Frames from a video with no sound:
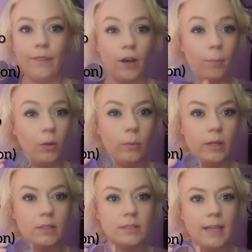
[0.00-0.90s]
thermal
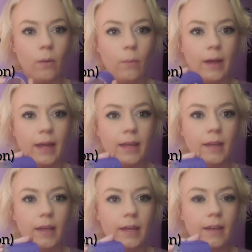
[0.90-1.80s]
ones. That way,
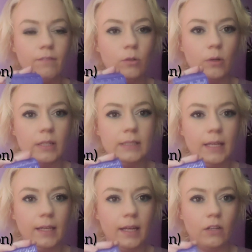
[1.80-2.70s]
if you were to
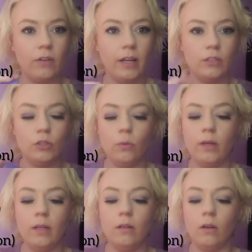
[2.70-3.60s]
take a hairdryer to
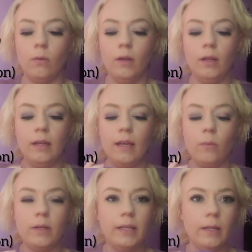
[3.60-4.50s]
it, you know, it
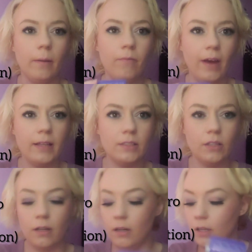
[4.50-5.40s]
would heat up
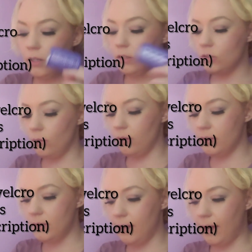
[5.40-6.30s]
faster. So
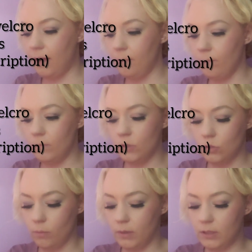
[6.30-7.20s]
there's that.
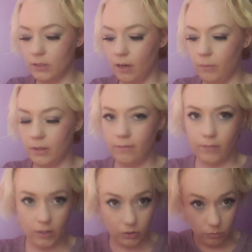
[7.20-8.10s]
So I'm going to start with the
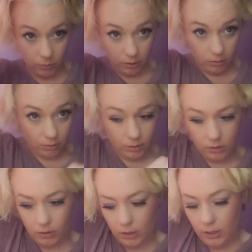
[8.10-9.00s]
first one.
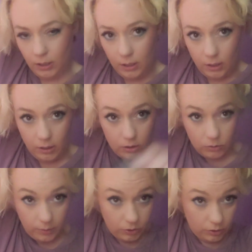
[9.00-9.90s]

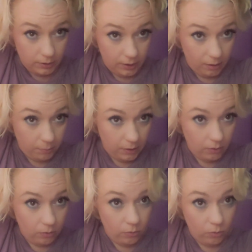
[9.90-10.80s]
So I just take my
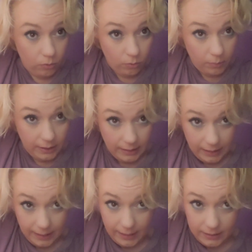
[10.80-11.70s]
comb and I
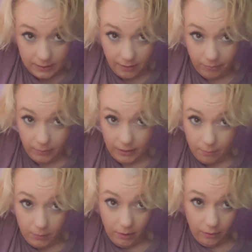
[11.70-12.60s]
kind of start from like the
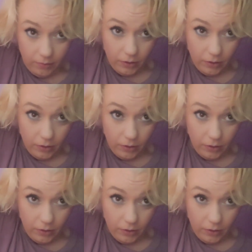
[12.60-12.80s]
middle of